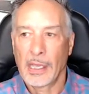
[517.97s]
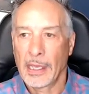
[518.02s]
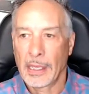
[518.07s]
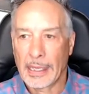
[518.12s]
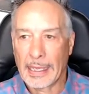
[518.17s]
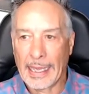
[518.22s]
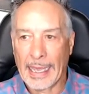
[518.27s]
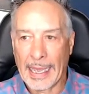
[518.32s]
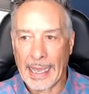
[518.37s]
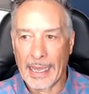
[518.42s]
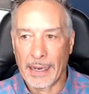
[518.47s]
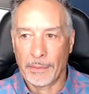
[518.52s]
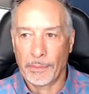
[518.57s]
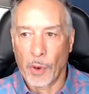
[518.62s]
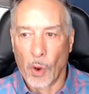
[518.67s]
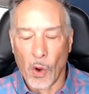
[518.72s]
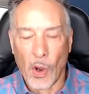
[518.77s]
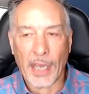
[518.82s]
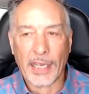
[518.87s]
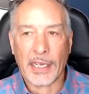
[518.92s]
And
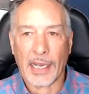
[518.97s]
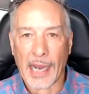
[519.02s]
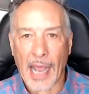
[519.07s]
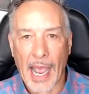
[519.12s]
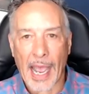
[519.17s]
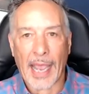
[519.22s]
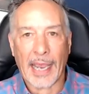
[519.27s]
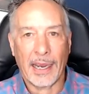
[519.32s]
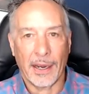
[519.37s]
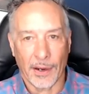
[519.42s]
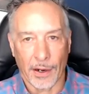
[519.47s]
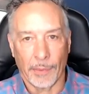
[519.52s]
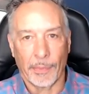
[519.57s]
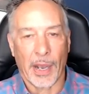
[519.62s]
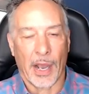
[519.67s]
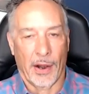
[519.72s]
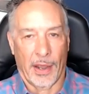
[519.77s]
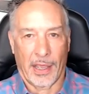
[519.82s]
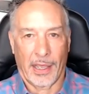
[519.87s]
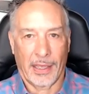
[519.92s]
boy, did I hear about
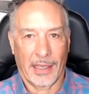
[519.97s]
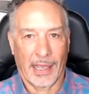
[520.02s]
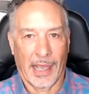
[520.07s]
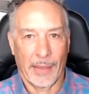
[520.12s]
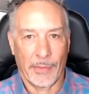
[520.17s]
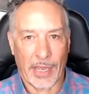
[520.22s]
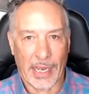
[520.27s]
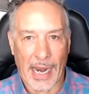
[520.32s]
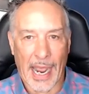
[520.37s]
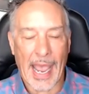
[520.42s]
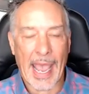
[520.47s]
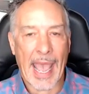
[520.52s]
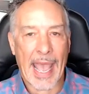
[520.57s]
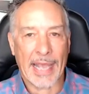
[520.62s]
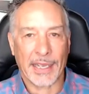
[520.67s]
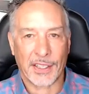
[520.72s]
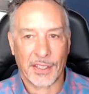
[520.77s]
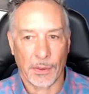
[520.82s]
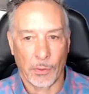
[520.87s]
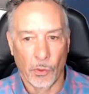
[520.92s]
it. I mean, I had
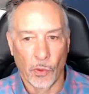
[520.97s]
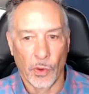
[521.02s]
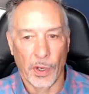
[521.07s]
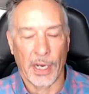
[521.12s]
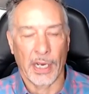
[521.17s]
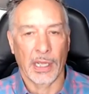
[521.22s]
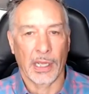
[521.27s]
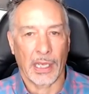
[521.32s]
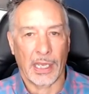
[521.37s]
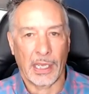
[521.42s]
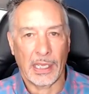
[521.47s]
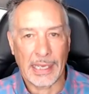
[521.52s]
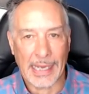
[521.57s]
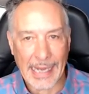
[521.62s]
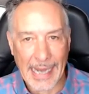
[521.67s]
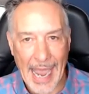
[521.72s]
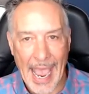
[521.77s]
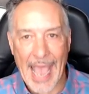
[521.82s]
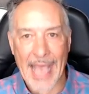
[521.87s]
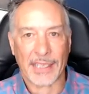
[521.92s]
some really
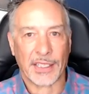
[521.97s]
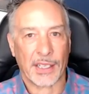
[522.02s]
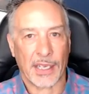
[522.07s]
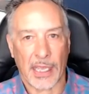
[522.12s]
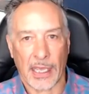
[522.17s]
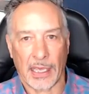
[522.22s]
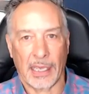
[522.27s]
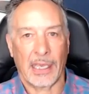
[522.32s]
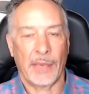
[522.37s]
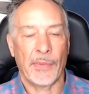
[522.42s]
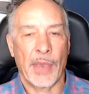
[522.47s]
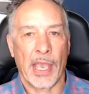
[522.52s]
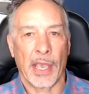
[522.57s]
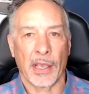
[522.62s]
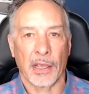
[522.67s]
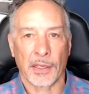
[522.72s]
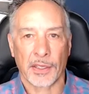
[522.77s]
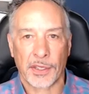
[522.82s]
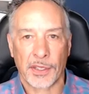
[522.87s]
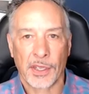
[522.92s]
nasty
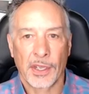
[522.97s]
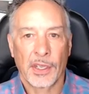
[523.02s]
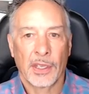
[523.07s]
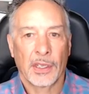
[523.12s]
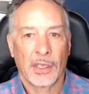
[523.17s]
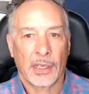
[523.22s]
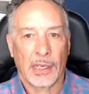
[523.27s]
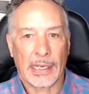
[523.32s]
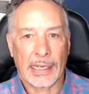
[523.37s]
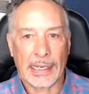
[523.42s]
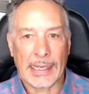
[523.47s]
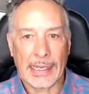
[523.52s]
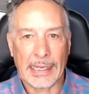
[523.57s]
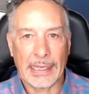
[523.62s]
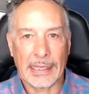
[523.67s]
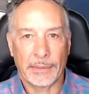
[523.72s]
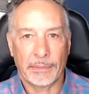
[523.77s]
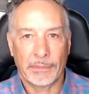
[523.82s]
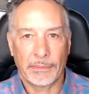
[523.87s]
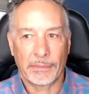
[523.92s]
emails.
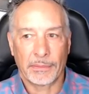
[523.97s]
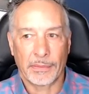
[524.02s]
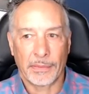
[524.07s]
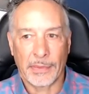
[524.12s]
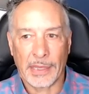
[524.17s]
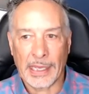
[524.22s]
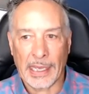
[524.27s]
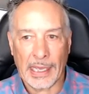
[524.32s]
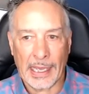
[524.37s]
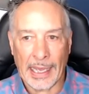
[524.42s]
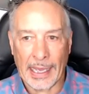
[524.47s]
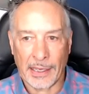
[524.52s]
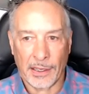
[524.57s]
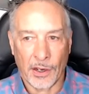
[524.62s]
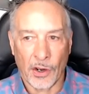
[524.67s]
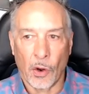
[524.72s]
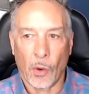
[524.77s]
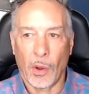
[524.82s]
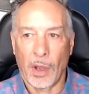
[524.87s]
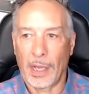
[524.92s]
And you
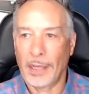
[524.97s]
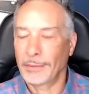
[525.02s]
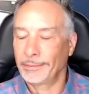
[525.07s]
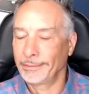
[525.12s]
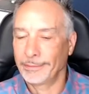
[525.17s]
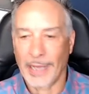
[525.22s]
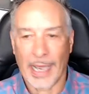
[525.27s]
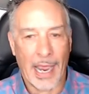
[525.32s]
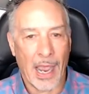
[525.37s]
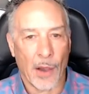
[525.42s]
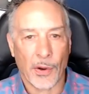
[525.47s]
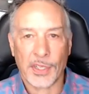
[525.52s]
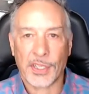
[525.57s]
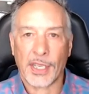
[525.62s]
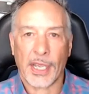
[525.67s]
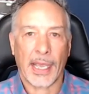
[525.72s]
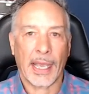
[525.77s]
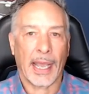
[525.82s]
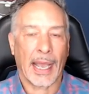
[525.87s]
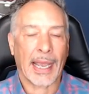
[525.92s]
know what? I always
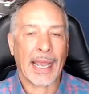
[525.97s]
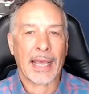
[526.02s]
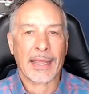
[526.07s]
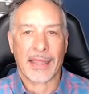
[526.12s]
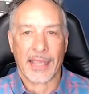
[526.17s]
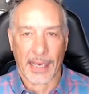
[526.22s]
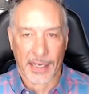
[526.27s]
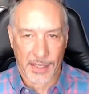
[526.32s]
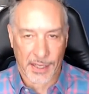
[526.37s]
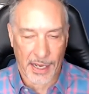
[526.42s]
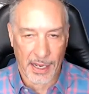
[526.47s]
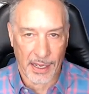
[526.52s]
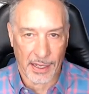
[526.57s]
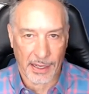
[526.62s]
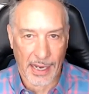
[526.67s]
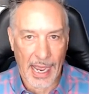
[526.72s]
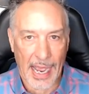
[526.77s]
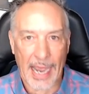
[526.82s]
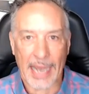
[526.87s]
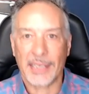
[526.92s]
say, I got thick skin,
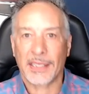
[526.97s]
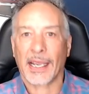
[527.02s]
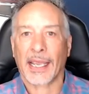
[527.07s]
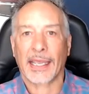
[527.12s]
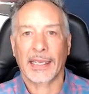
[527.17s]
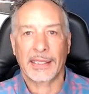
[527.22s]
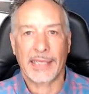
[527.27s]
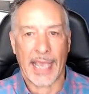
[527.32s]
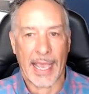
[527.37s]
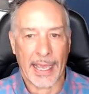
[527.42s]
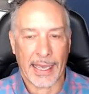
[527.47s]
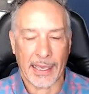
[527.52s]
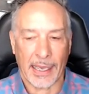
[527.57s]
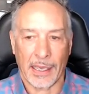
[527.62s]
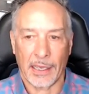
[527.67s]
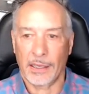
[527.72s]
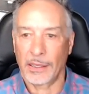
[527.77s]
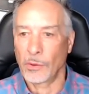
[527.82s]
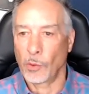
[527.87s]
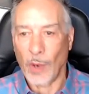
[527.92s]
guys. I can take it.
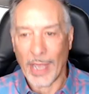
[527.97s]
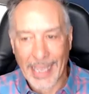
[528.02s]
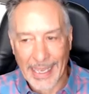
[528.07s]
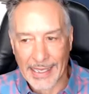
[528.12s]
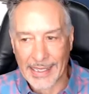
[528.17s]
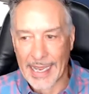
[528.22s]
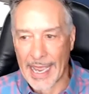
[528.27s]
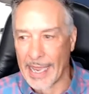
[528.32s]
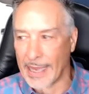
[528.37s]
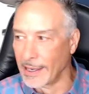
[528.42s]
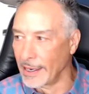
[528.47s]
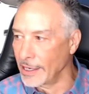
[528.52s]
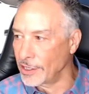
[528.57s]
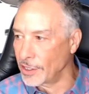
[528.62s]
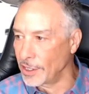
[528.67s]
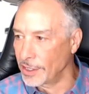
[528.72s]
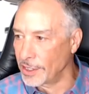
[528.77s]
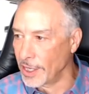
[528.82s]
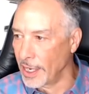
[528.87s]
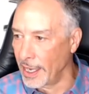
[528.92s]
We can take it, I should
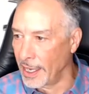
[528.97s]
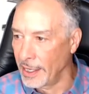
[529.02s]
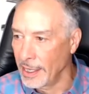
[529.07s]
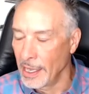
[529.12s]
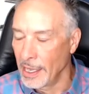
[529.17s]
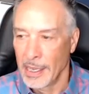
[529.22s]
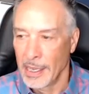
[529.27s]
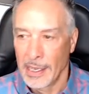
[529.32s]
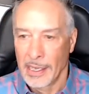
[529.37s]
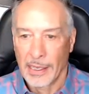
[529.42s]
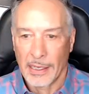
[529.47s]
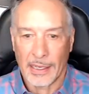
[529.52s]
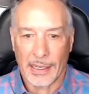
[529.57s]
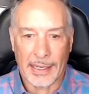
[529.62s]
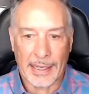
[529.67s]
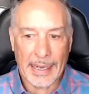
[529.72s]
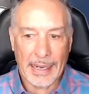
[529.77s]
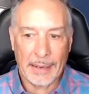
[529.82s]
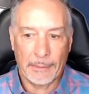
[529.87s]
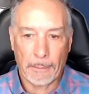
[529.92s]
say.
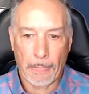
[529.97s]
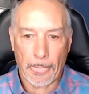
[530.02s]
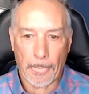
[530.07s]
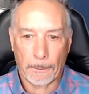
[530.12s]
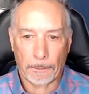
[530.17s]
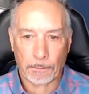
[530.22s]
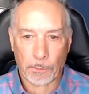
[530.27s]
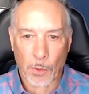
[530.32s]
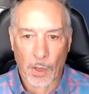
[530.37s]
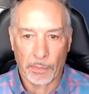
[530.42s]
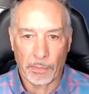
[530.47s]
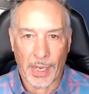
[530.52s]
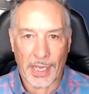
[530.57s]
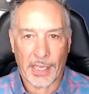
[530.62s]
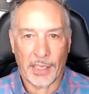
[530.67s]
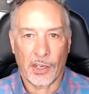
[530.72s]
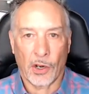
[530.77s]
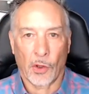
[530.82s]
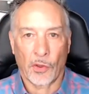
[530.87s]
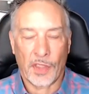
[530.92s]
But
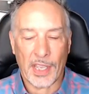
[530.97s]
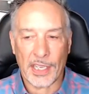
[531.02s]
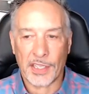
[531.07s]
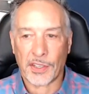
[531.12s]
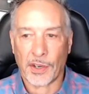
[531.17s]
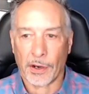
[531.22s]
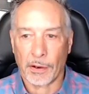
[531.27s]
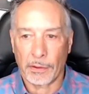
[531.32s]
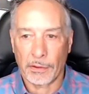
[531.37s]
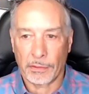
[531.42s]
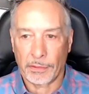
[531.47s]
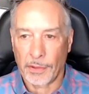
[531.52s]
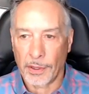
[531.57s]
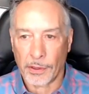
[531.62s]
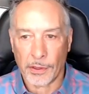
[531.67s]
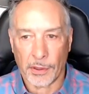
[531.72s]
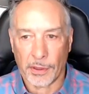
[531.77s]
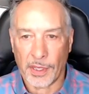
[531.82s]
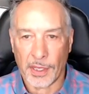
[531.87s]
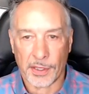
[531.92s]
these
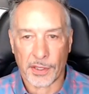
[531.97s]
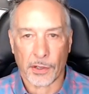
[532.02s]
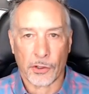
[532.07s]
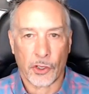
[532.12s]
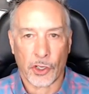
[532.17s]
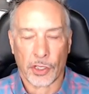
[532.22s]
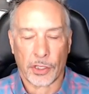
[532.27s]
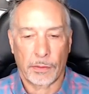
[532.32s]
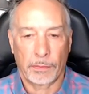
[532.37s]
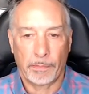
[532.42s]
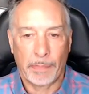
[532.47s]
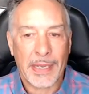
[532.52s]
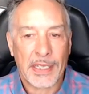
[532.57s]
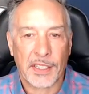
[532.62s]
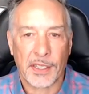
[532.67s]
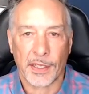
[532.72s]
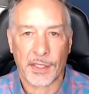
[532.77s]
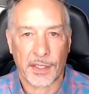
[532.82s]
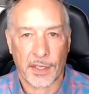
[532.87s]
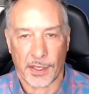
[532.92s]
are just
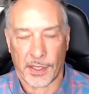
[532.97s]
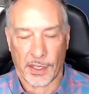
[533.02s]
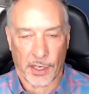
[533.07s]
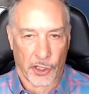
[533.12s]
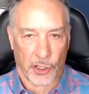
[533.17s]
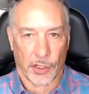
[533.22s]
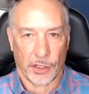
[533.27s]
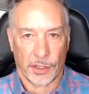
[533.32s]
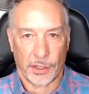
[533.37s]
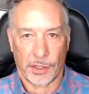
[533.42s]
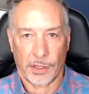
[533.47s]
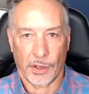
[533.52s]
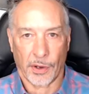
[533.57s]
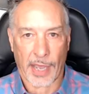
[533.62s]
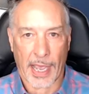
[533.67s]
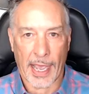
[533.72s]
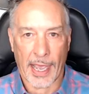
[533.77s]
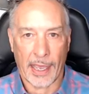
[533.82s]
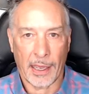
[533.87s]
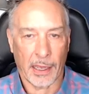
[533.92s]
business decisions,
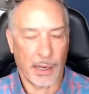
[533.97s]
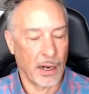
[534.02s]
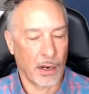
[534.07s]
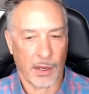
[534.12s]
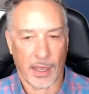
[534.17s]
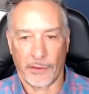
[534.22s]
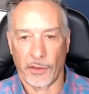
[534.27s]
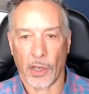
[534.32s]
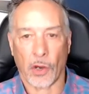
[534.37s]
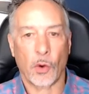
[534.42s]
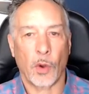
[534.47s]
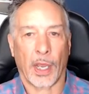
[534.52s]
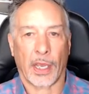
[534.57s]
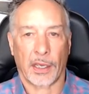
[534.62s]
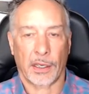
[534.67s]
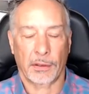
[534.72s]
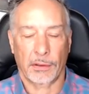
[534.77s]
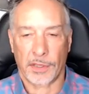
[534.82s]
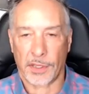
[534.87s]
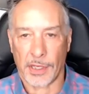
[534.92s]
okay? And I'll give you a quick
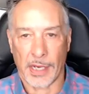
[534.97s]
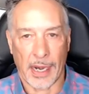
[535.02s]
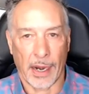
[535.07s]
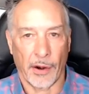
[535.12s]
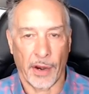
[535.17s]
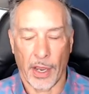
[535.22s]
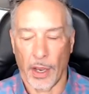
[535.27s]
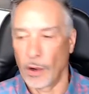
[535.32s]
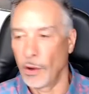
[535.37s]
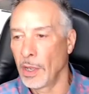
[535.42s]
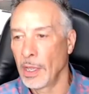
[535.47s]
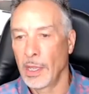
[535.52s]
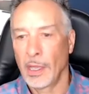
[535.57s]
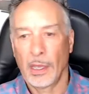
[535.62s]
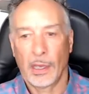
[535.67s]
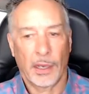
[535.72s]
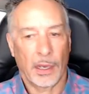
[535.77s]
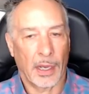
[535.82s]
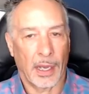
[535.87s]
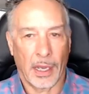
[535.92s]
scenario.
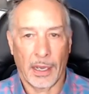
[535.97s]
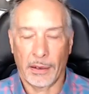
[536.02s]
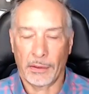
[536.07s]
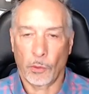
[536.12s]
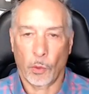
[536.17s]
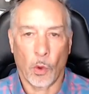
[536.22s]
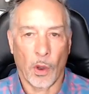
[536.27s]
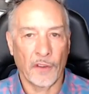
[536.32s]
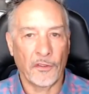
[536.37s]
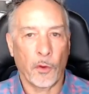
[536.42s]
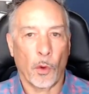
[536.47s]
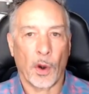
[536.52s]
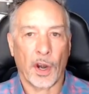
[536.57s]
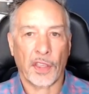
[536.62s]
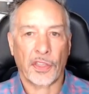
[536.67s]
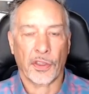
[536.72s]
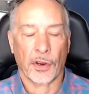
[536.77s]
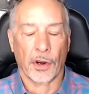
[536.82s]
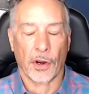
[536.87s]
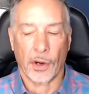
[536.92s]

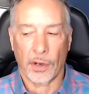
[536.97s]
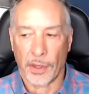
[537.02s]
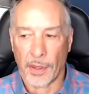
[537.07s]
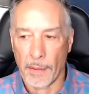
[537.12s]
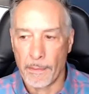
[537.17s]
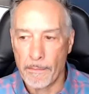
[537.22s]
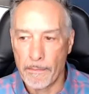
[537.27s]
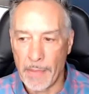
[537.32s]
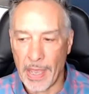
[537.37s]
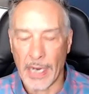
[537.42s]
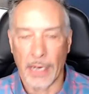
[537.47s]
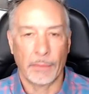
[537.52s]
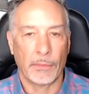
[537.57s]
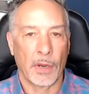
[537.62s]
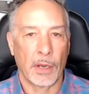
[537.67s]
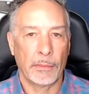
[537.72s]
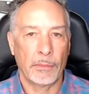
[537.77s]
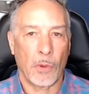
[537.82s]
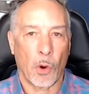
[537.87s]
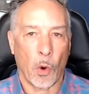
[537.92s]
143rd, the
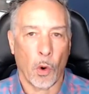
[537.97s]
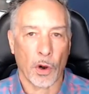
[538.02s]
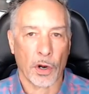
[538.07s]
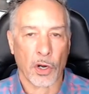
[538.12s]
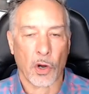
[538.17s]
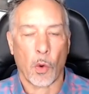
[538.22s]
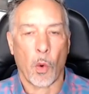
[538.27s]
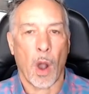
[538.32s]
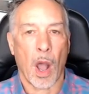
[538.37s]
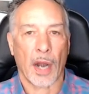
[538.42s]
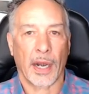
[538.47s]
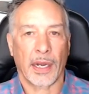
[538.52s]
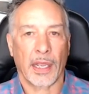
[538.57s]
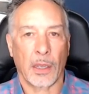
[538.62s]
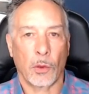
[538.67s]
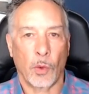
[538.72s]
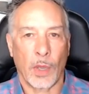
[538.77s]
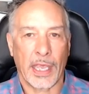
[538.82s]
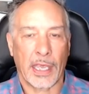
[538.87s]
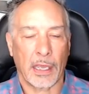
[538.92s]
minimum order quantity
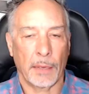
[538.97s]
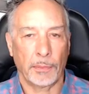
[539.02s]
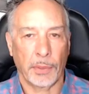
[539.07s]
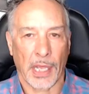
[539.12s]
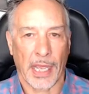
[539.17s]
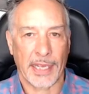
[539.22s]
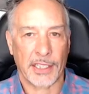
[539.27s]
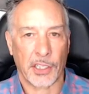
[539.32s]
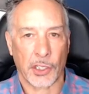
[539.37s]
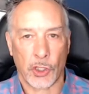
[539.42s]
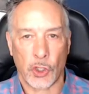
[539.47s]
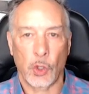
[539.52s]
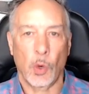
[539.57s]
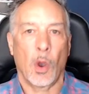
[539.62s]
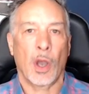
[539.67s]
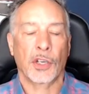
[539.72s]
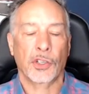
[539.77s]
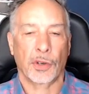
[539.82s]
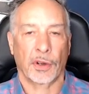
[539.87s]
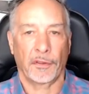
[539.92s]
we can place is
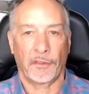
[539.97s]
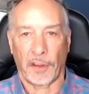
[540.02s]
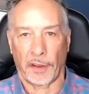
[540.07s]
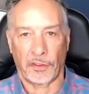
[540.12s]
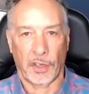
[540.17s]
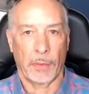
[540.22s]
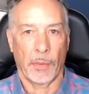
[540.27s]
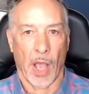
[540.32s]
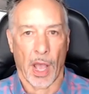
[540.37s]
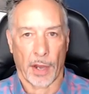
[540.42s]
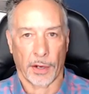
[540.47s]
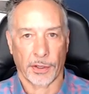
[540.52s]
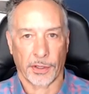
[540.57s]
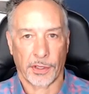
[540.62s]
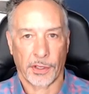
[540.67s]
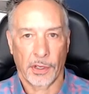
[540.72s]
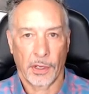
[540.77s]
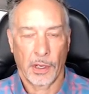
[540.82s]
250 models.